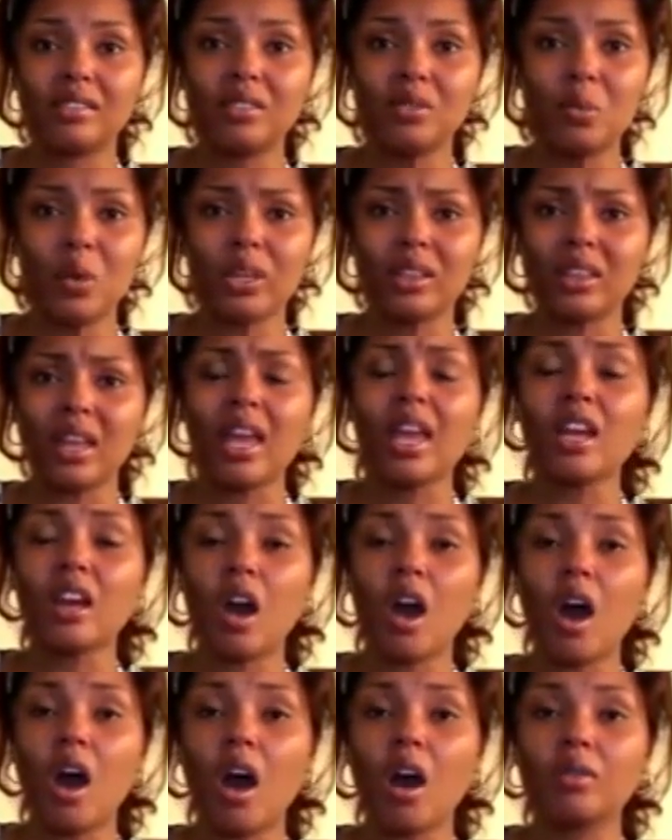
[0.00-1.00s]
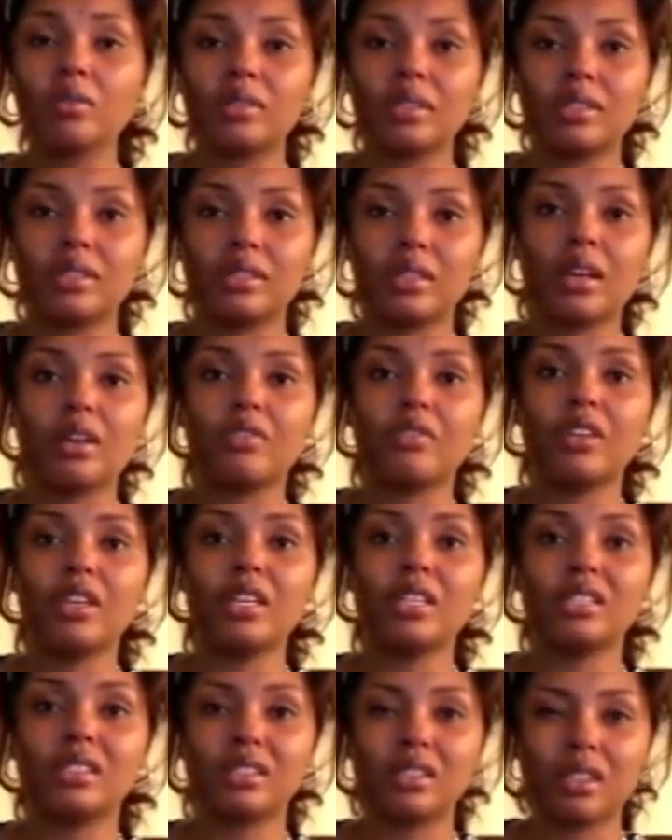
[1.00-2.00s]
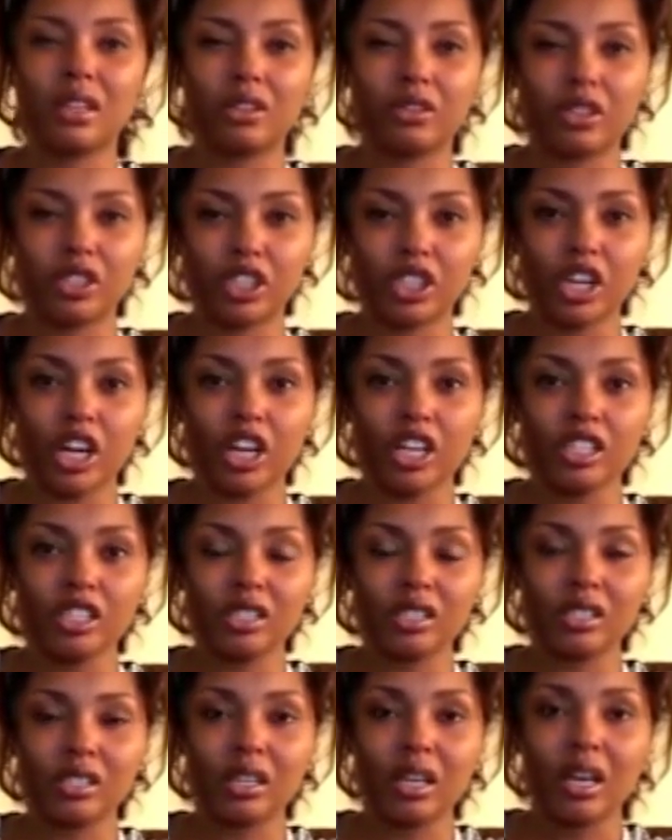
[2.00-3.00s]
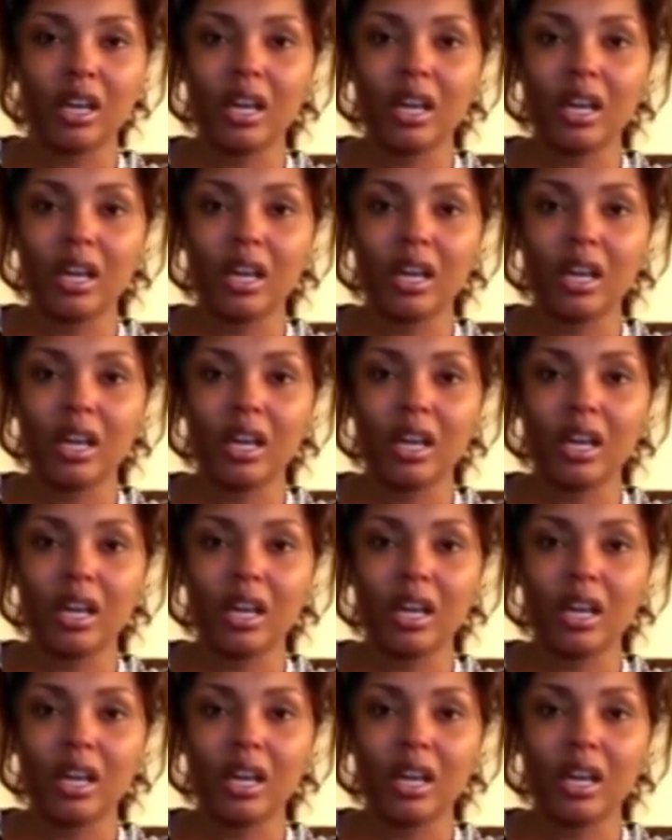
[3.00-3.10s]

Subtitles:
what they call stuffy stuff shirts